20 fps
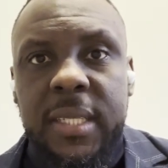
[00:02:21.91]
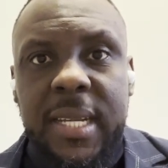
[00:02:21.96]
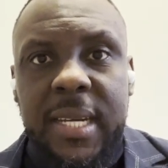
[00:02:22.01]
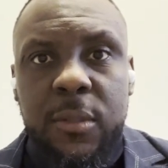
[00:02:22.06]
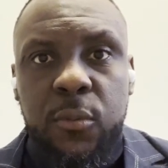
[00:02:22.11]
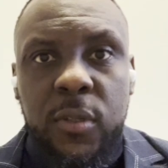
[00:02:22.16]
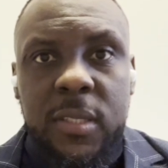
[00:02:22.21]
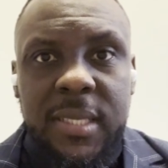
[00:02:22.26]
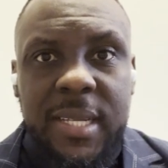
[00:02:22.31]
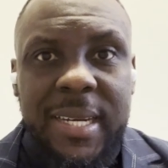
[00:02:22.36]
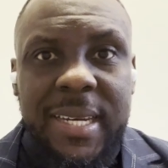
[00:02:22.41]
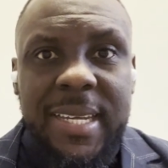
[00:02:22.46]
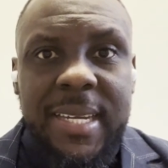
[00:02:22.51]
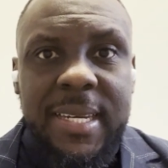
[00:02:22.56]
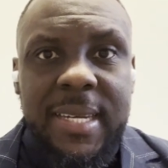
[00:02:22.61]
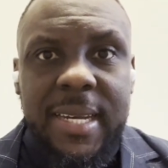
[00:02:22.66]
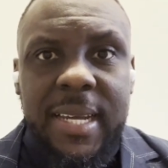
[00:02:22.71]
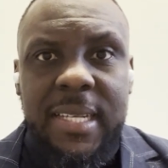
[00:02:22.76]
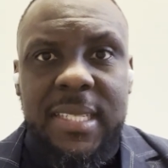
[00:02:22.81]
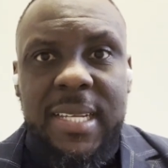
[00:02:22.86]
That was an
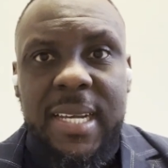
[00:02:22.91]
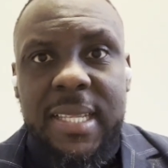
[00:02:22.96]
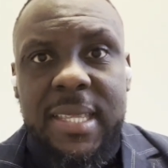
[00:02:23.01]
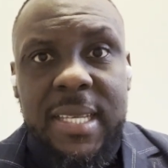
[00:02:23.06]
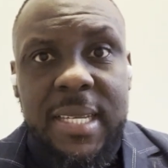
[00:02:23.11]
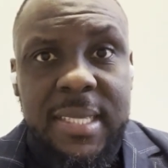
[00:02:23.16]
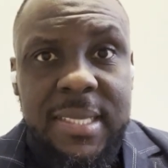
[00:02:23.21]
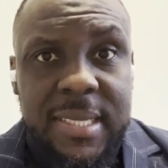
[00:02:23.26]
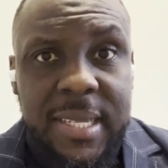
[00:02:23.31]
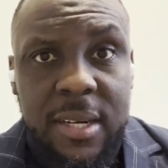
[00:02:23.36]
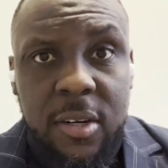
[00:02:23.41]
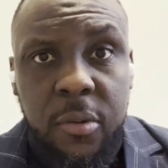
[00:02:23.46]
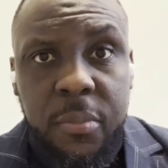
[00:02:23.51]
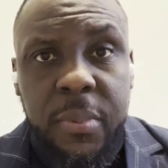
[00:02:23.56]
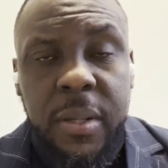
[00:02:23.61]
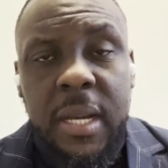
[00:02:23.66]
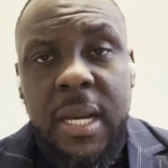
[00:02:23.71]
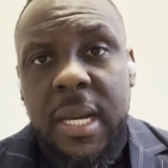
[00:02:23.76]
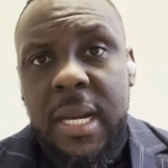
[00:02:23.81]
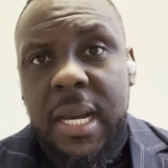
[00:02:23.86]
index, I think, set
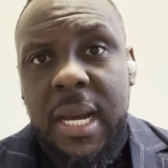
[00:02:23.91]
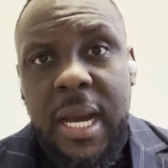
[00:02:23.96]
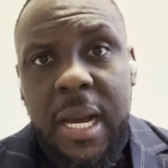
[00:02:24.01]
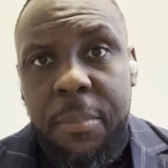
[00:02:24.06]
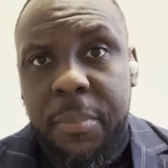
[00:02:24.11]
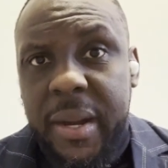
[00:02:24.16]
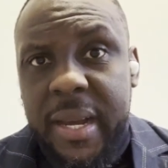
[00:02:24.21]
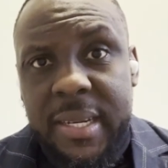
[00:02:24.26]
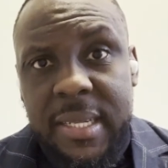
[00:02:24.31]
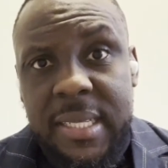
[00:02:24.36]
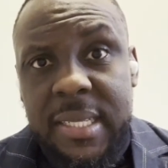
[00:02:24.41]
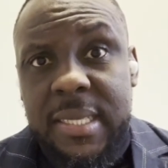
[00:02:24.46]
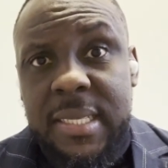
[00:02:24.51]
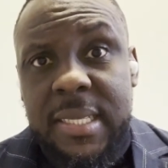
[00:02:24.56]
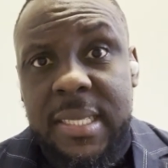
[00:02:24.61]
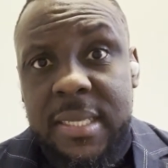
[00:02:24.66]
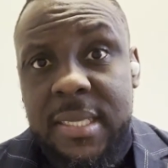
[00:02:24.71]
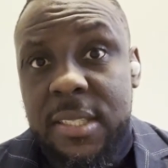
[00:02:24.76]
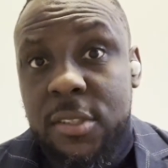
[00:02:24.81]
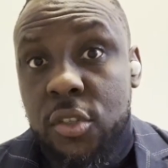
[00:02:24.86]
up by this
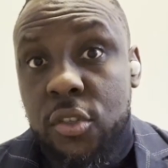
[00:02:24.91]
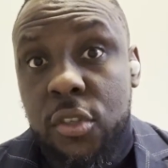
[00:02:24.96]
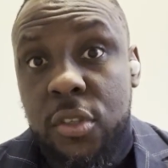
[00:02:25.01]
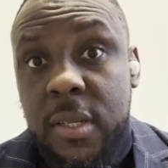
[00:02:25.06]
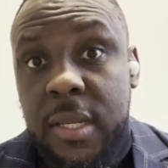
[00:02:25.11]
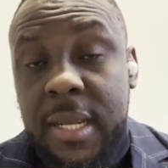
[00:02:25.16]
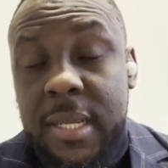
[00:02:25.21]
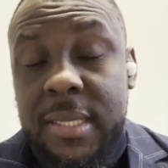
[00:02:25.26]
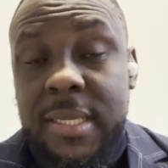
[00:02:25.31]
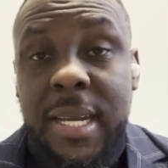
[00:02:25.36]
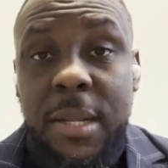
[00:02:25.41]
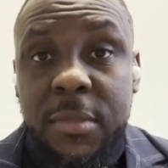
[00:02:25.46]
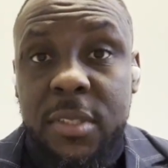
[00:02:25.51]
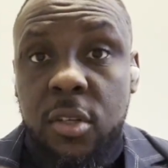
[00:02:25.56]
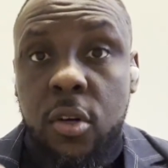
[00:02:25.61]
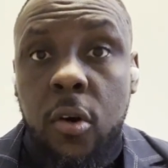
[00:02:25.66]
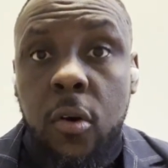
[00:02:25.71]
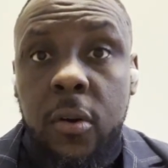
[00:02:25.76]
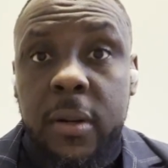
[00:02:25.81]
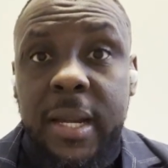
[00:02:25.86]
institution at the time. It's
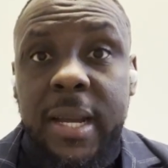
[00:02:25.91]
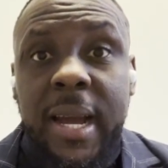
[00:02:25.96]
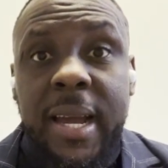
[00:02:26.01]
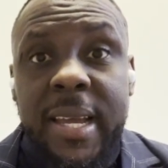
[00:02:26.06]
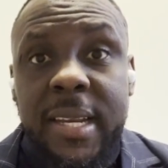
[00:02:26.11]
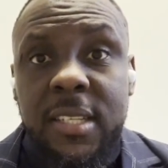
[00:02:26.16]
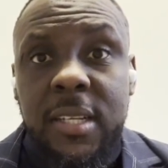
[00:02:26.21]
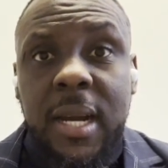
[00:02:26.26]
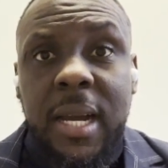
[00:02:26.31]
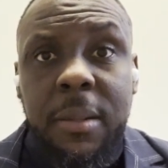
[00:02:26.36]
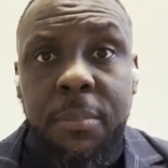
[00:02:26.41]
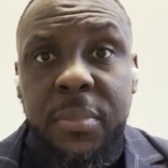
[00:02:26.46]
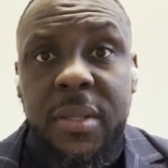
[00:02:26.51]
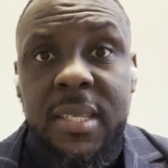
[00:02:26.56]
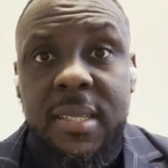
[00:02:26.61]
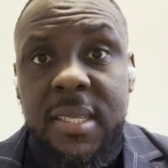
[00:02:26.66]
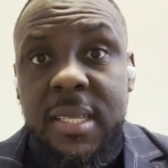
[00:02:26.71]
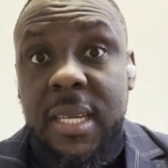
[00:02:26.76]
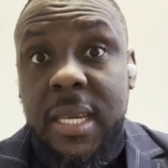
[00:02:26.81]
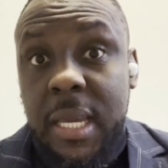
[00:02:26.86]
called
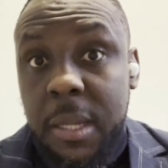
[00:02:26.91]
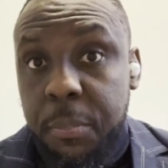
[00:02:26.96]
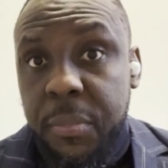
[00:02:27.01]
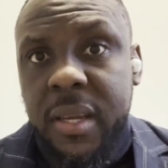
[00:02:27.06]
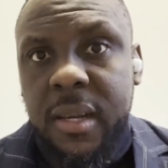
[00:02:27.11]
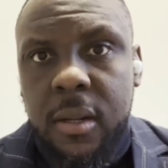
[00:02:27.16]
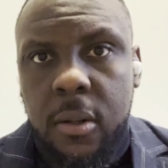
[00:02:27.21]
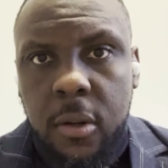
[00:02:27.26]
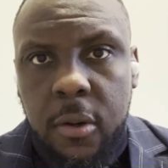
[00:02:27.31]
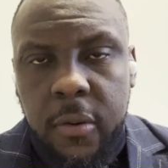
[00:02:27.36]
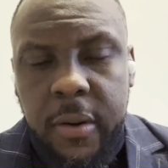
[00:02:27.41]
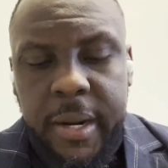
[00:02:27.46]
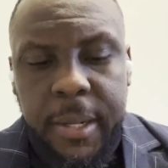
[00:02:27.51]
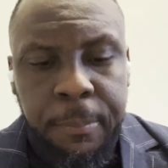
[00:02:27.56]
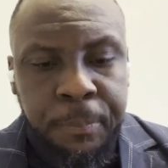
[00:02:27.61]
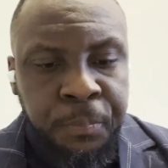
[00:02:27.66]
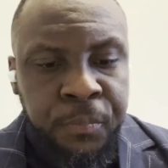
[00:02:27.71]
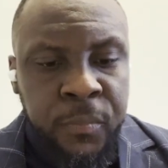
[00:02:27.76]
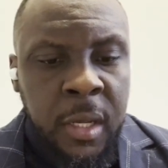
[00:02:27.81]
HIPC, all right?